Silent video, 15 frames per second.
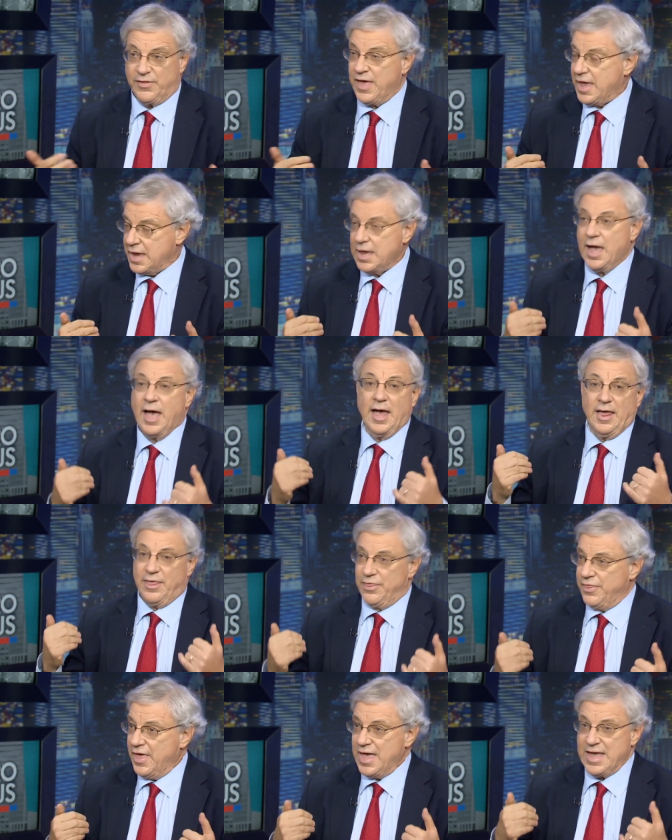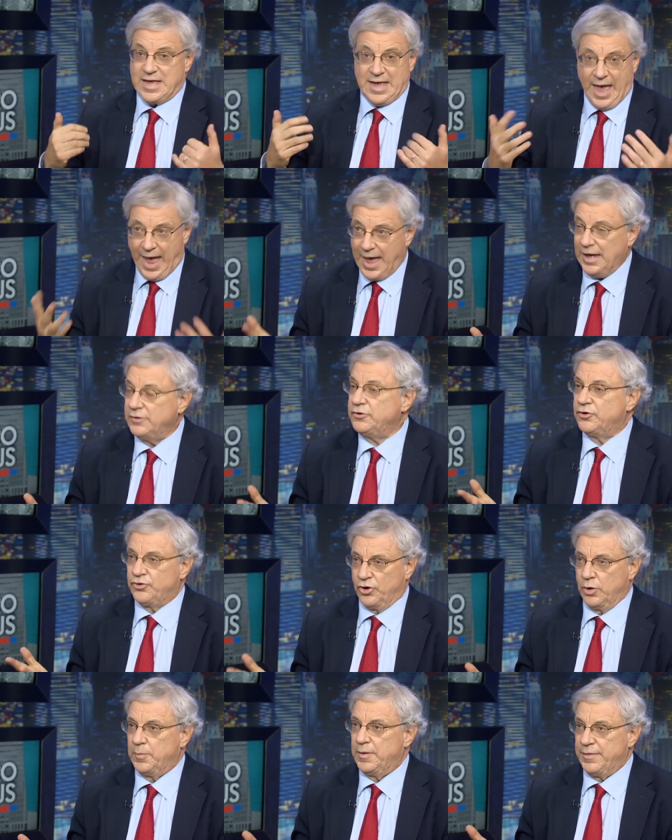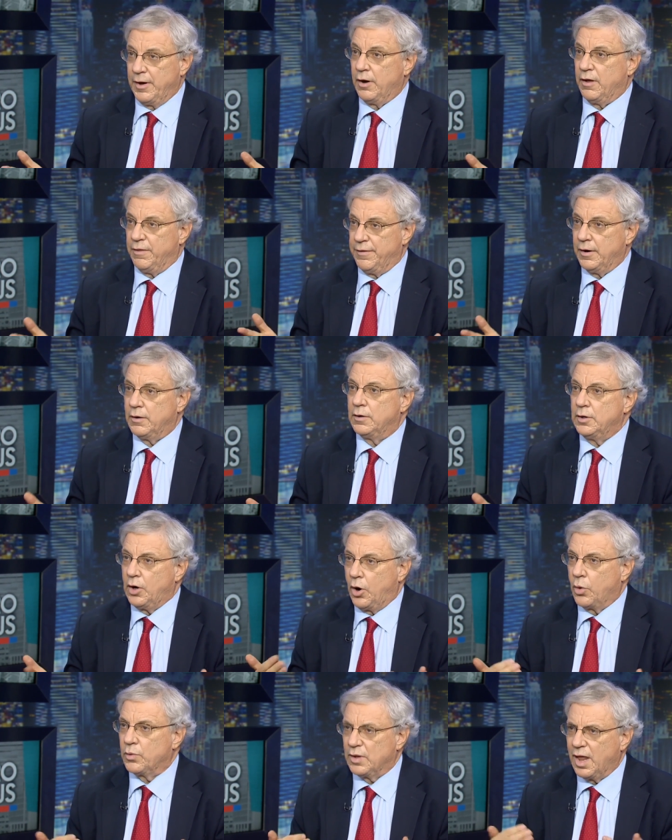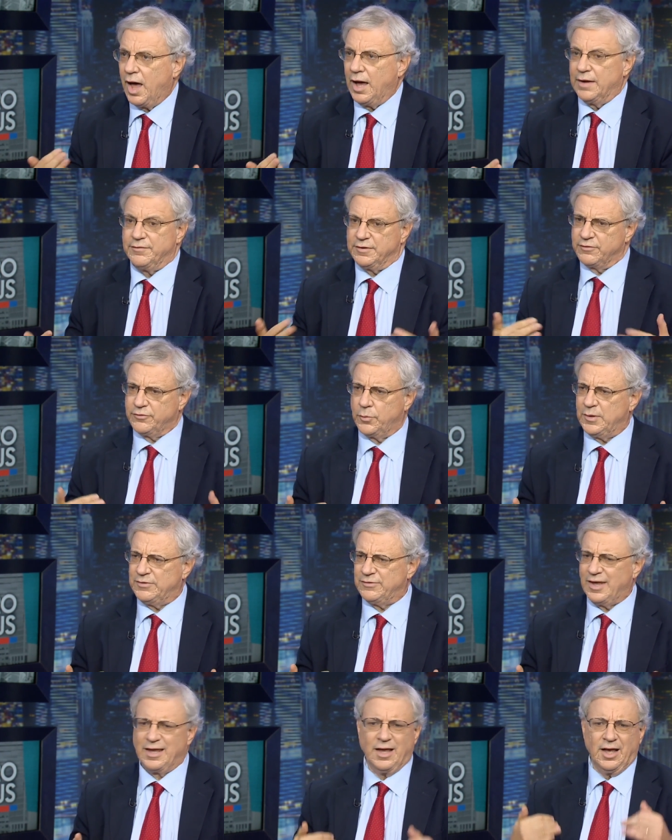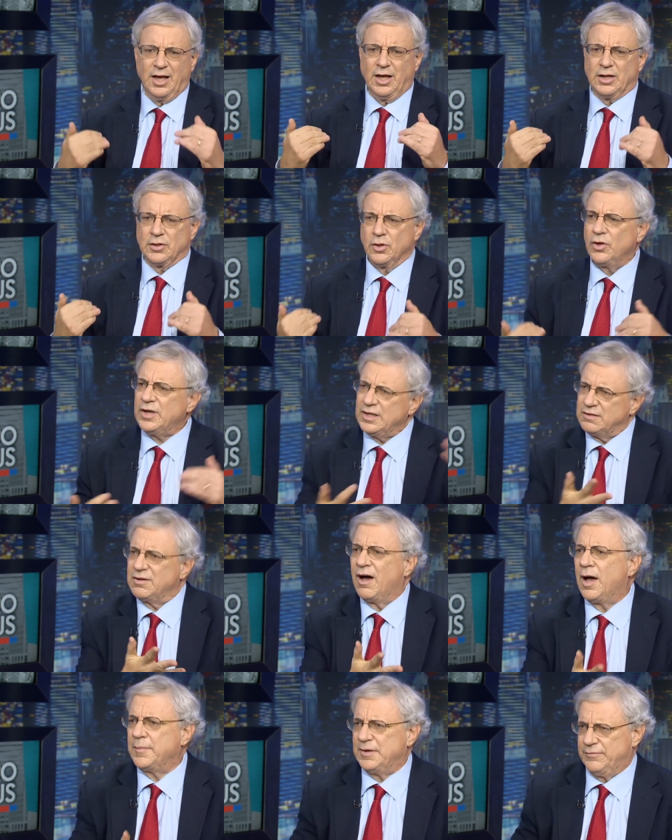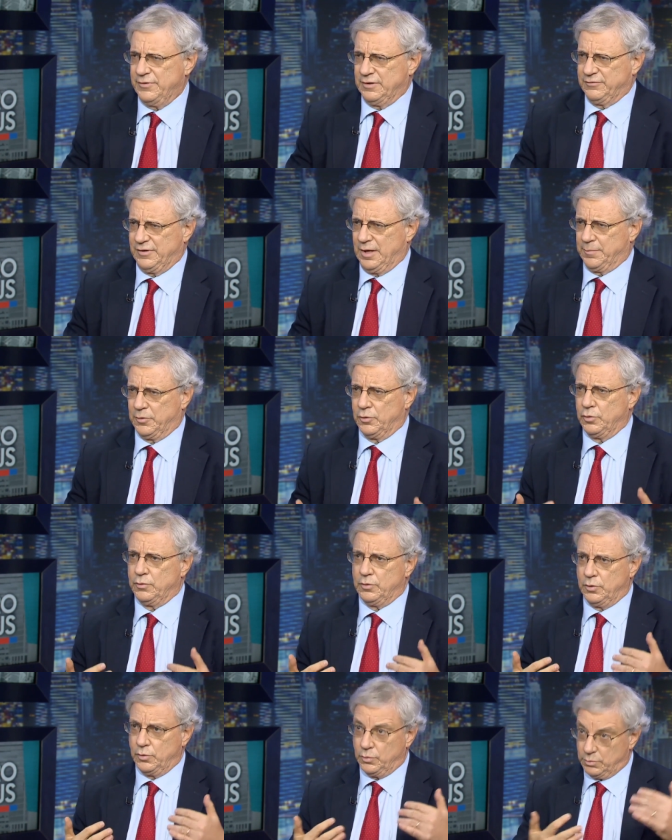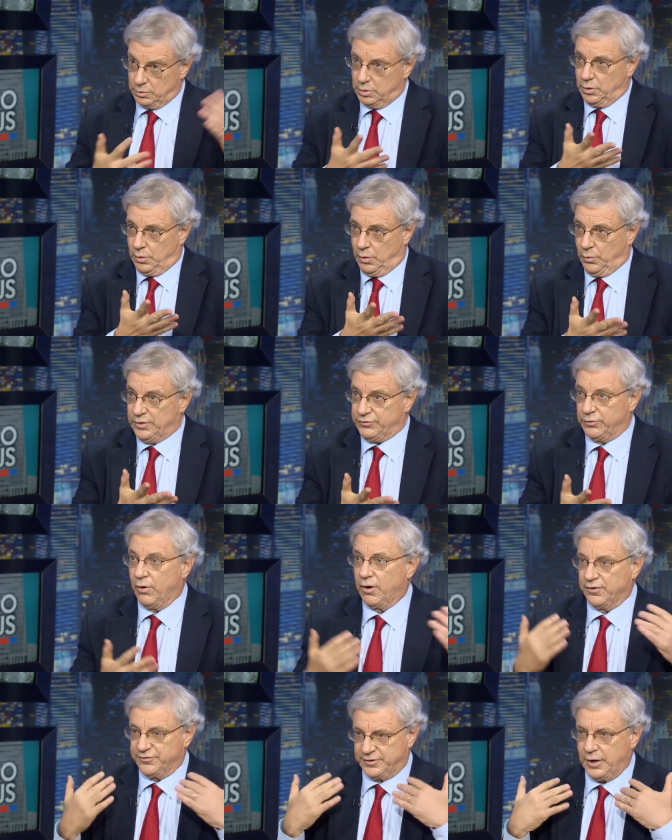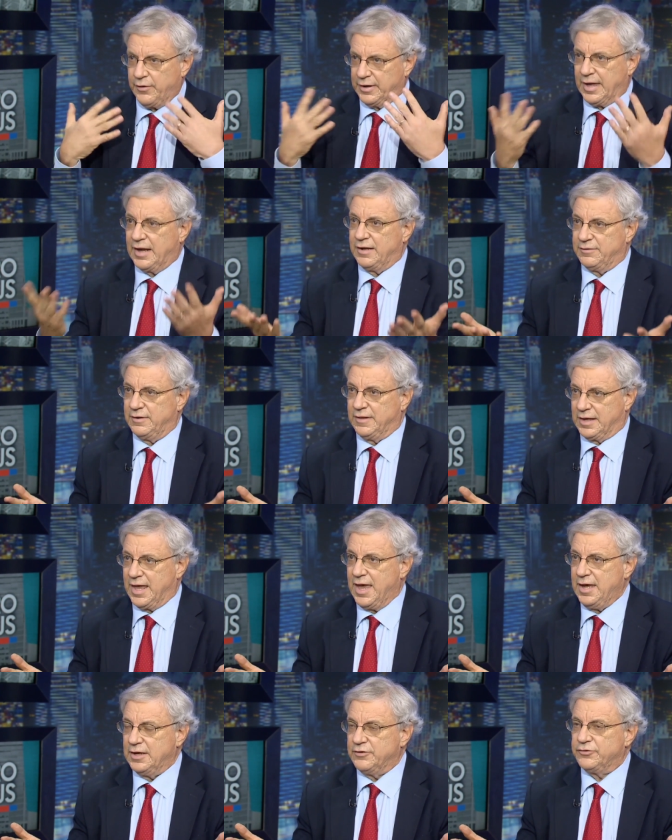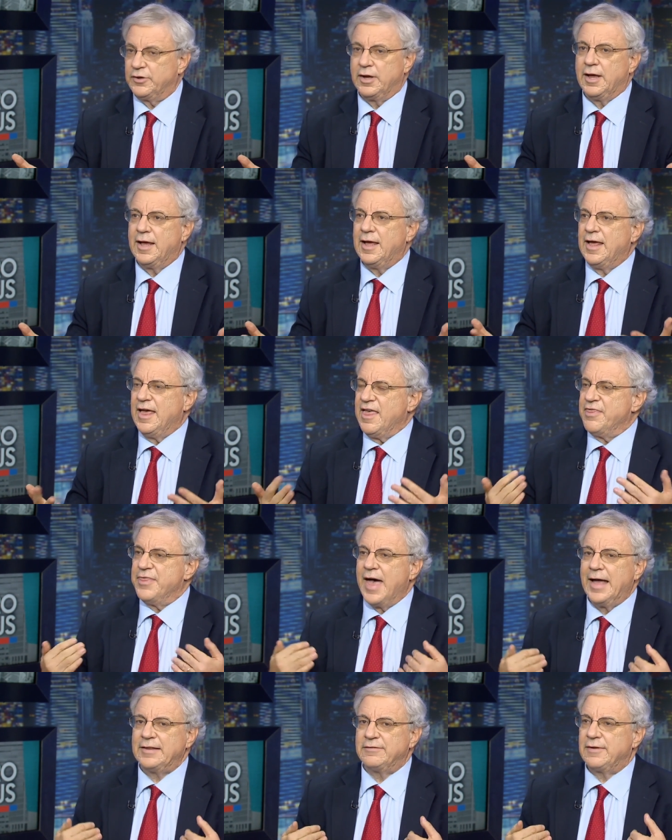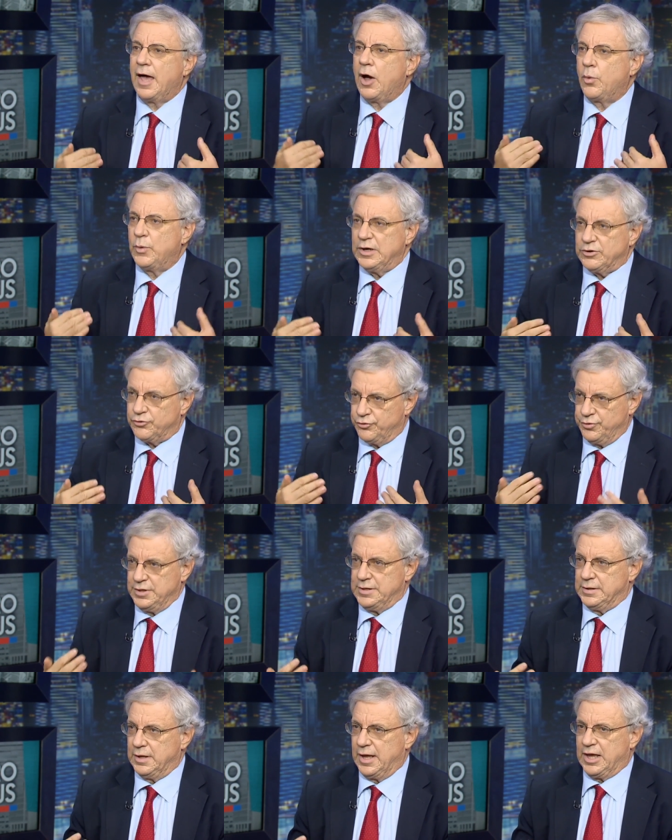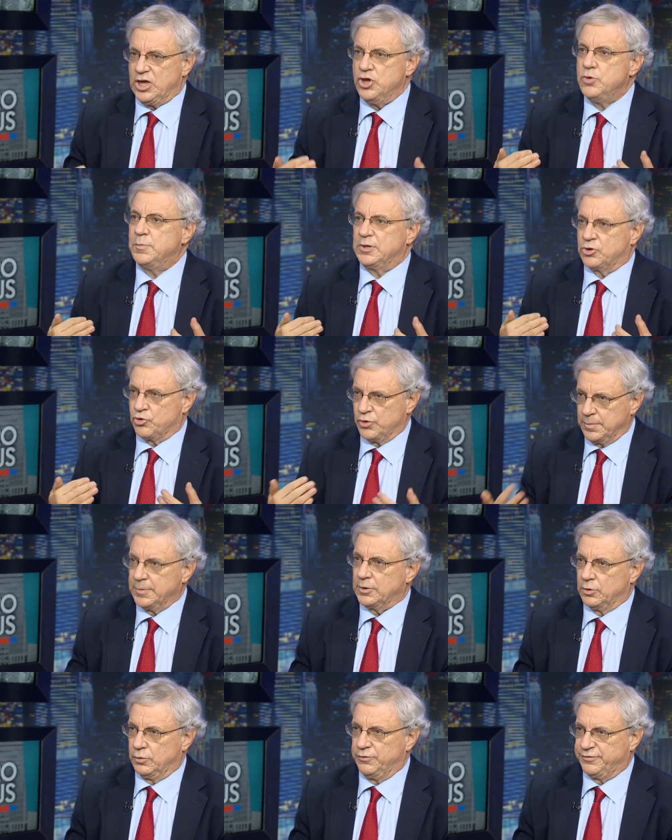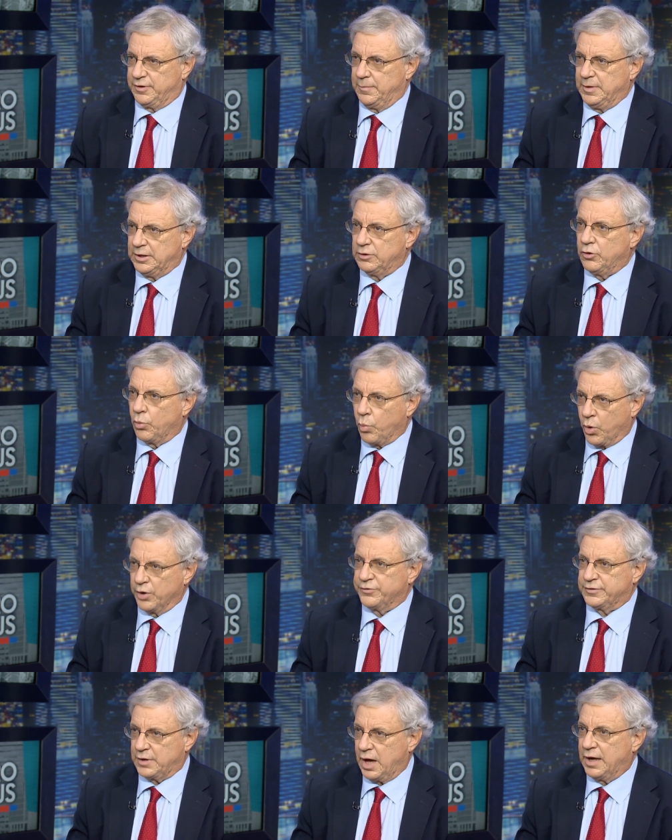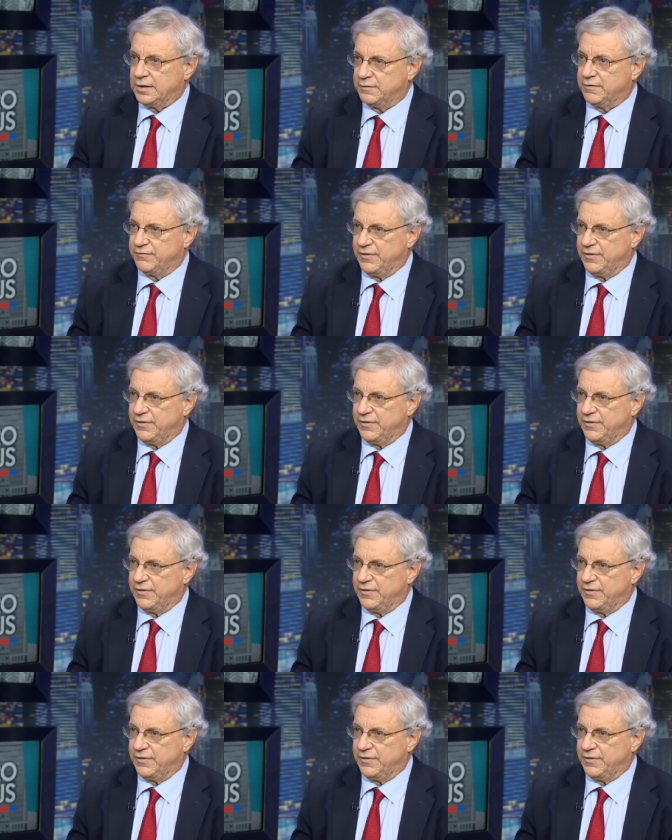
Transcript: They can determine their own lives. And so we say, look at Tommy, for example, who we saw staring at us in the cage. That's how we treat a human criminal who's committed the worst kind of